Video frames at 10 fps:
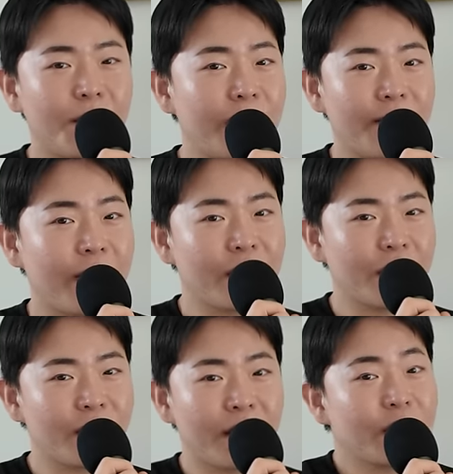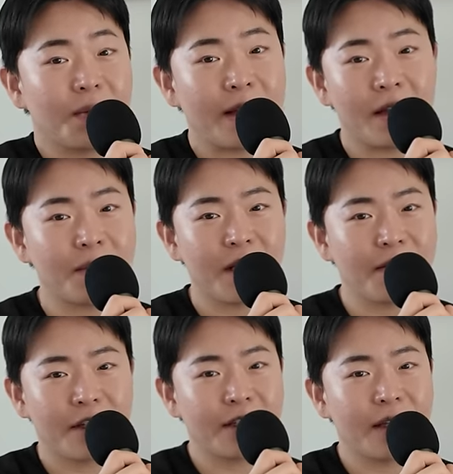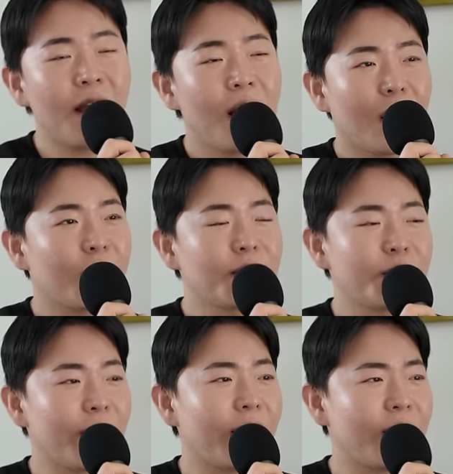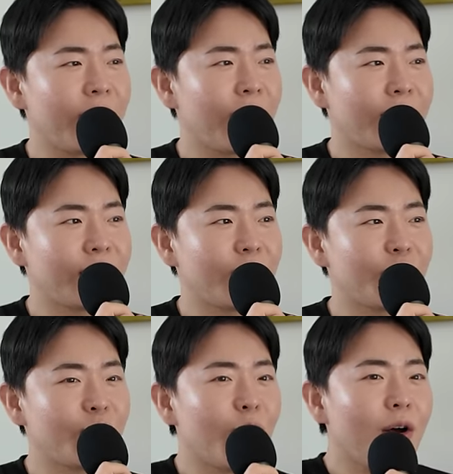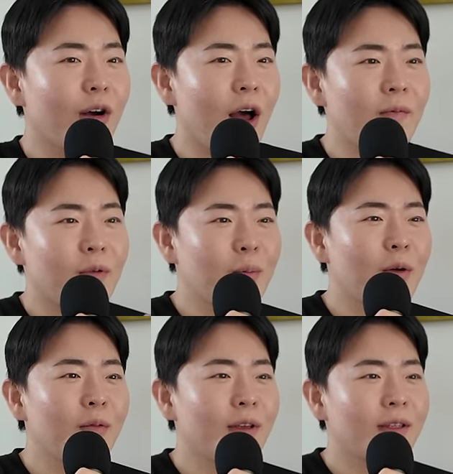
still being very touchy. They're just being themselves because a lot of straight Korean guys they're so well comfortable